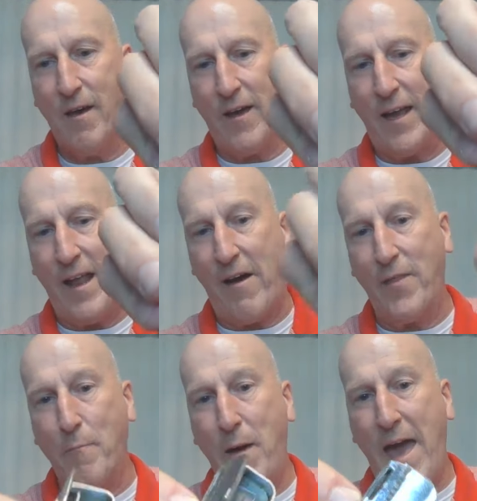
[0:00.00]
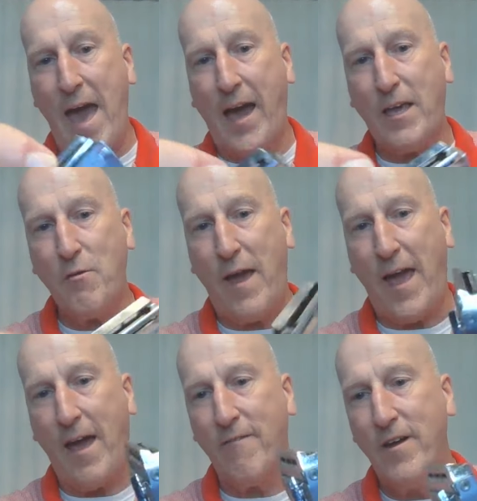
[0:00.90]
Okay. Now on the back, you
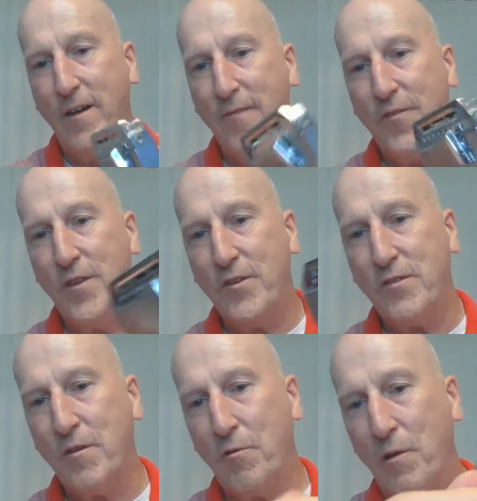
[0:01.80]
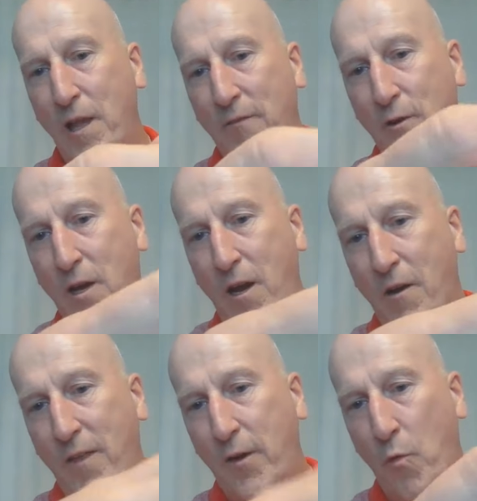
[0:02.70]
have this little lever
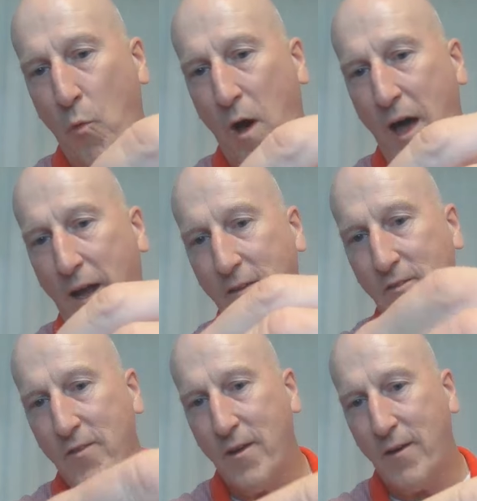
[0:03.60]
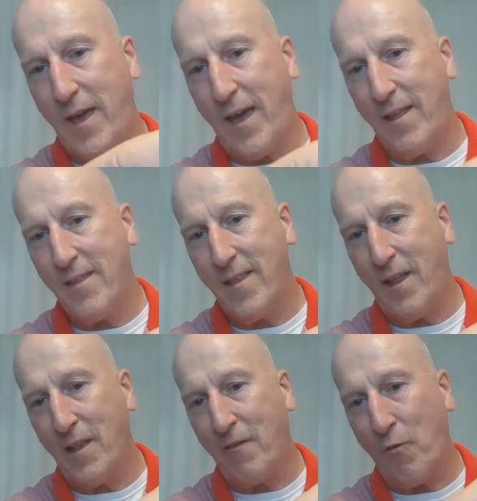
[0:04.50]
here that winds. Okay.
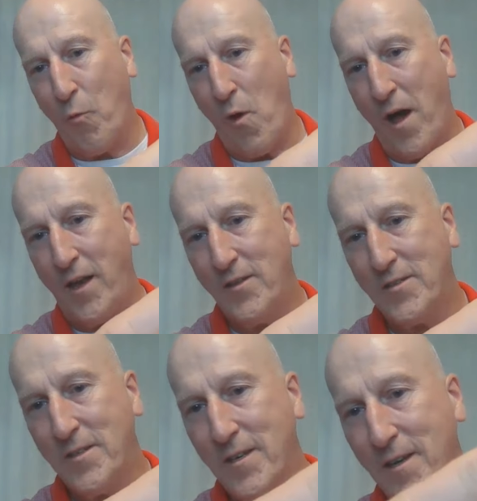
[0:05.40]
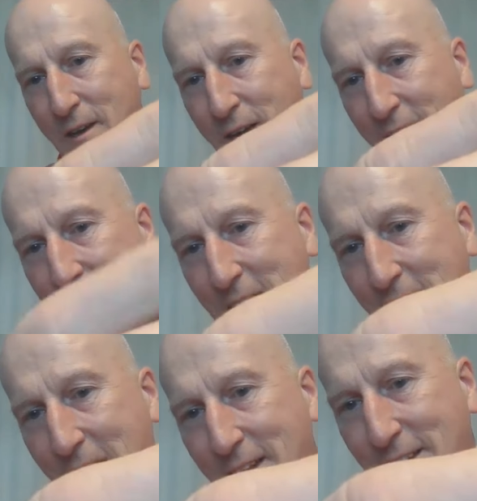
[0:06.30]
That lever winds. Okay. See
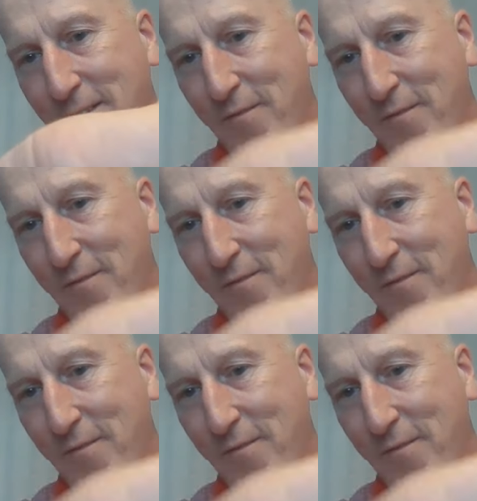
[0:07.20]
that?